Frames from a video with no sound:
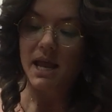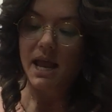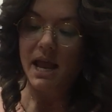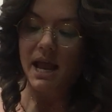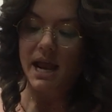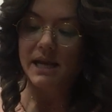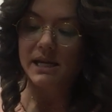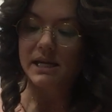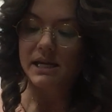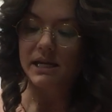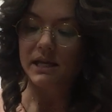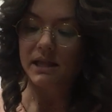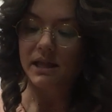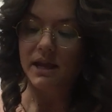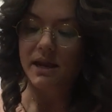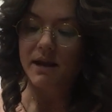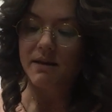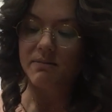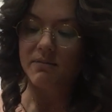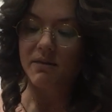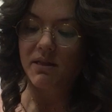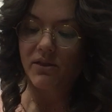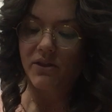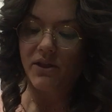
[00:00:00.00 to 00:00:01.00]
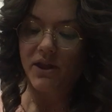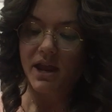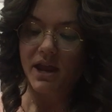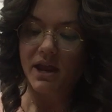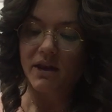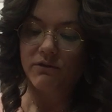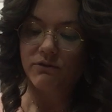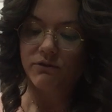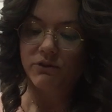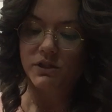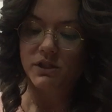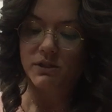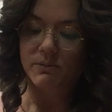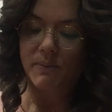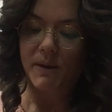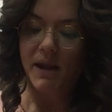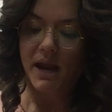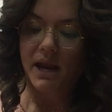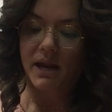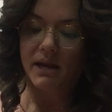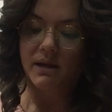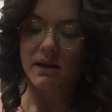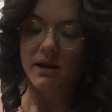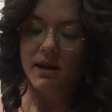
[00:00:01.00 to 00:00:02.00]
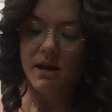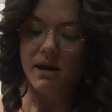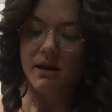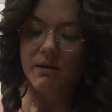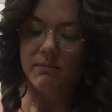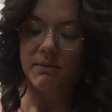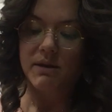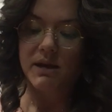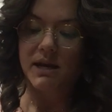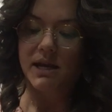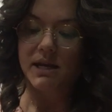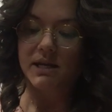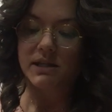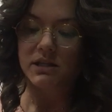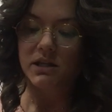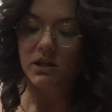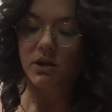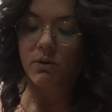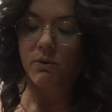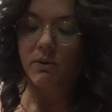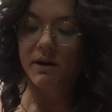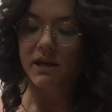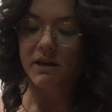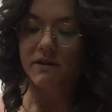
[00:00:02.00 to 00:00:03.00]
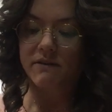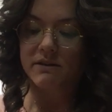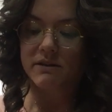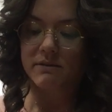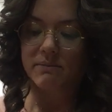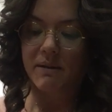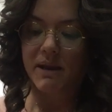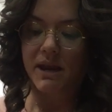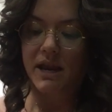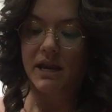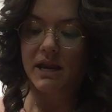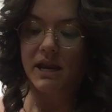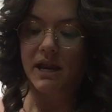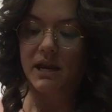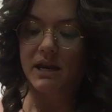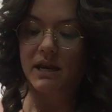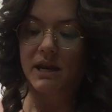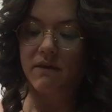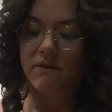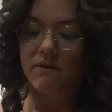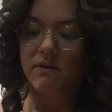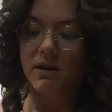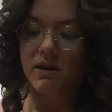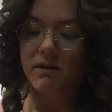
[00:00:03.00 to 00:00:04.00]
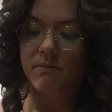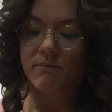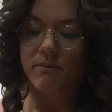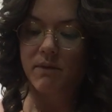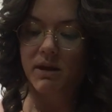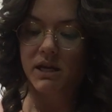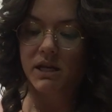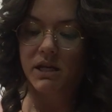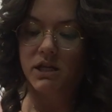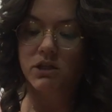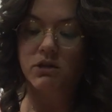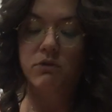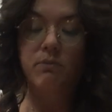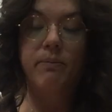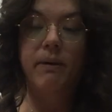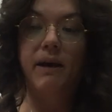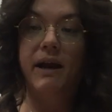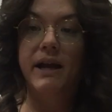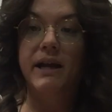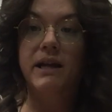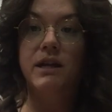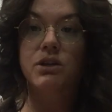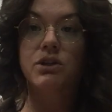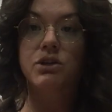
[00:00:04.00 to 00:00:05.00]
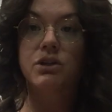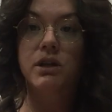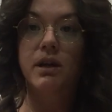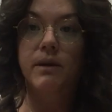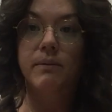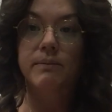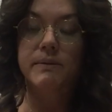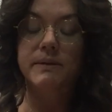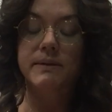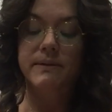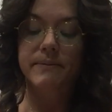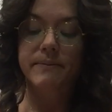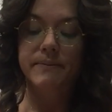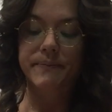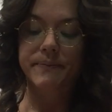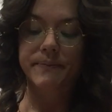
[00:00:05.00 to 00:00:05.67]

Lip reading: and he claimed the land for Spain, because the Queen of Spain had given him money to buy his ships.